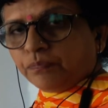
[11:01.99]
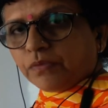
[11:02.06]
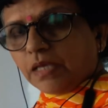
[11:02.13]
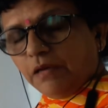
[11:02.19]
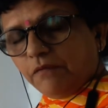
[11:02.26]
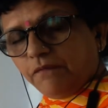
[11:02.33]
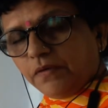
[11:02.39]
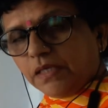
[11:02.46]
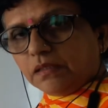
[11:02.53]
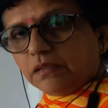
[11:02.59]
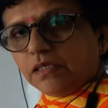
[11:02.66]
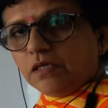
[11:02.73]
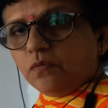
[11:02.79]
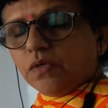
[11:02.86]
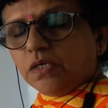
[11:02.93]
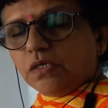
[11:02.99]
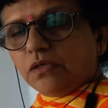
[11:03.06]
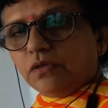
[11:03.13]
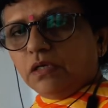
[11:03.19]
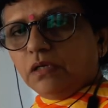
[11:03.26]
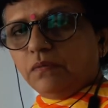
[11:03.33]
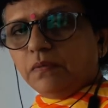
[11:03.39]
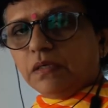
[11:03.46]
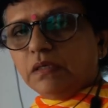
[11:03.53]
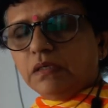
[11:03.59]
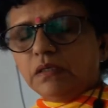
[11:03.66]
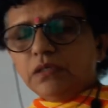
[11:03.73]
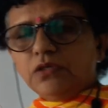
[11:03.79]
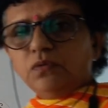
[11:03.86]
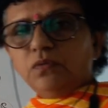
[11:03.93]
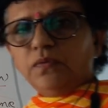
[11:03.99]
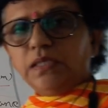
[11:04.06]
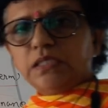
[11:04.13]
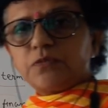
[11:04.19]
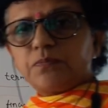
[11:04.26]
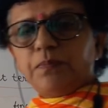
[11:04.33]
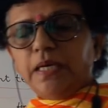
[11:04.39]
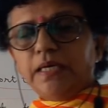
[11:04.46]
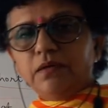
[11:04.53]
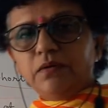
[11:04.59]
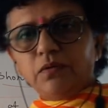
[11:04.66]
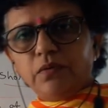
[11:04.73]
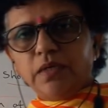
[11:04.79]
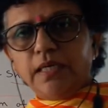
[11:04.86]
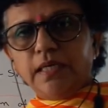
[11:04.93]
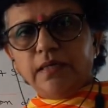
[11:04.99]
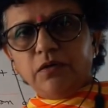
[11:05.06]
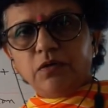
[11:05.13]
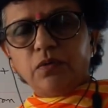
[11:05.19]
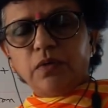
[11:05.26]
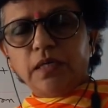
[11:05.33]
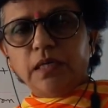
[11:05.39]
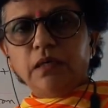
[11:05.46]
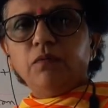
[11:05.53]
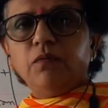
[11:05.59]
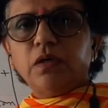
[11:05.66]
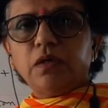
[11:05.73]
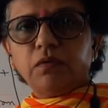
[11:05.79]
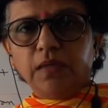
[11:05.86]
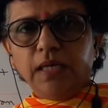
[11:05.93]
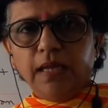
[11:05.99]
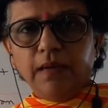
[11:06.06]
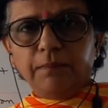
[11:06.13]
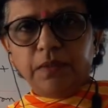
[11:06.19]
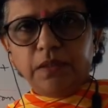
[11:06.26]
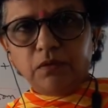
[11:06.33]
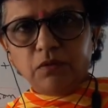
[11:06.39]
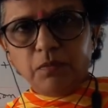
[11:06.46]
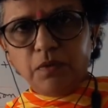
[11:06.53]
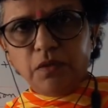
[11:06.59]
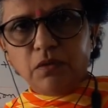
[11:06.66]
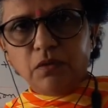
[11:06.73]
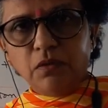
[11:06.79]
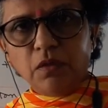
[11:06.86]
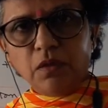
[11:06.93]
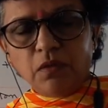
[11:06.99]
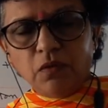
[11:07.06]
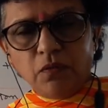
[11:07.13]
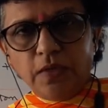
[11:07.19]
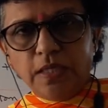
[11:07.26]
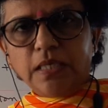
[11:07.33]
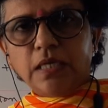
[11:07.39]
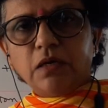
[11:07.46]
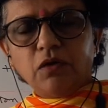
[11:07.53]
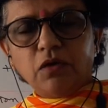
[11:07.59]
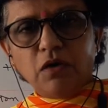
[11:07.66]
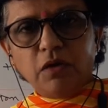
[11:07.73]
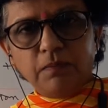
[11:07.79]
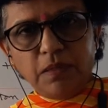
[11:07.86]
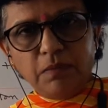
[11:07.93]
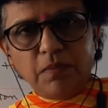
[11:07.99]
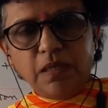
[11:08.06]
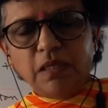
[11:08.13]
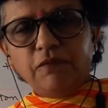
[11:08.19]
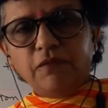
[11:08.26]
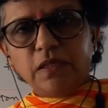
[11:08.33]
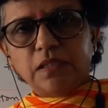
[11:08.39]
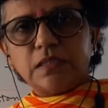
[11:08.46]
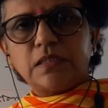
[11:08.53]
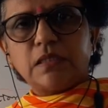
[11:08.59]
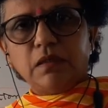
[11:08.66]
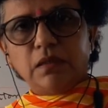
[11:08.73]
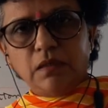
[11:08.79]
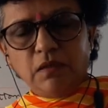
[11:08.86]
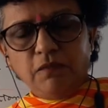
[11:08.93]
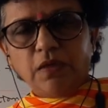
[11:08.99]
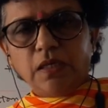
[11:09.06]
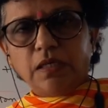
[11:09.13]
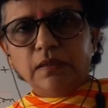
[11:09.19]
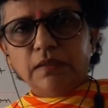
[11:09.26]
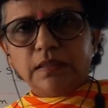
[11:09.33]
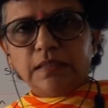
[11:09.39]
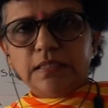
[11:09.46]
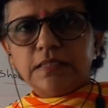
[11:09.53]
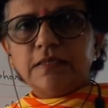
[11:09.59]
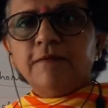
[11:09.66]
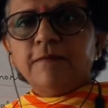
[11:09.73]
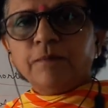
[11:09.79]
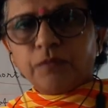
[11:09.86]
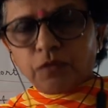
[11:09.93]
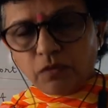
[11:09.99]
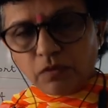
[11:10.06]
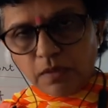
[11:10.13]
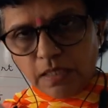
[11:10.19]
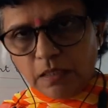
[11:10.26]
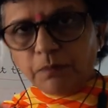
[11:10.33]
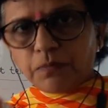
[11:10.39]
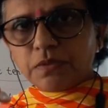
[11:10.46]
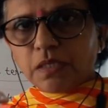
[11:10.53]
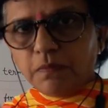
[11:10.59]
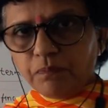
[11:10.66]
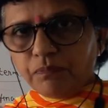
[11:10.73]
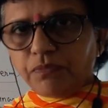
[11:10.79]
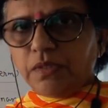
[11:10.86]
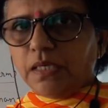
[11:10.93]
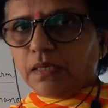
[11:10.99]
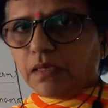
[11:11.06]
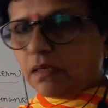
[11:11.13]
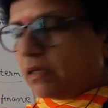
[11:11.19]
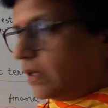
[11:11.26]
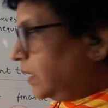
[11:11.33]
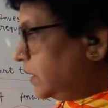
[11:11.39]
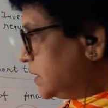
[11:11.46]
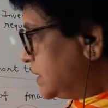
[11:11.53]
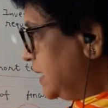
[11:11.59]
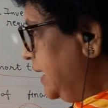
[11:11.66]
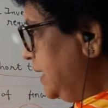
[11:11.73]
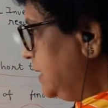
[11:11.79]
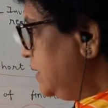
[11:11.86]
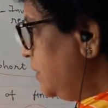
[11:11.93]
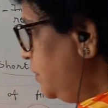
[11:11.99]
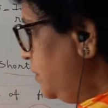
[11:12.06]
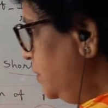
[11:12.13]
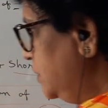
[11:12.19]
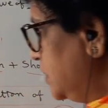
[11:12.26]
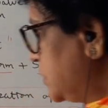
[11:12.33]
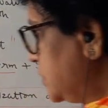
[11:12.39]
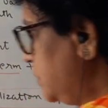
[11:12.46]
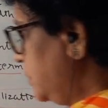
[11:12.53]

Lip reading: Everything what you have earned you will spend today and today. What will happen tomorrow when economy may face difficulties? So keep something aside also.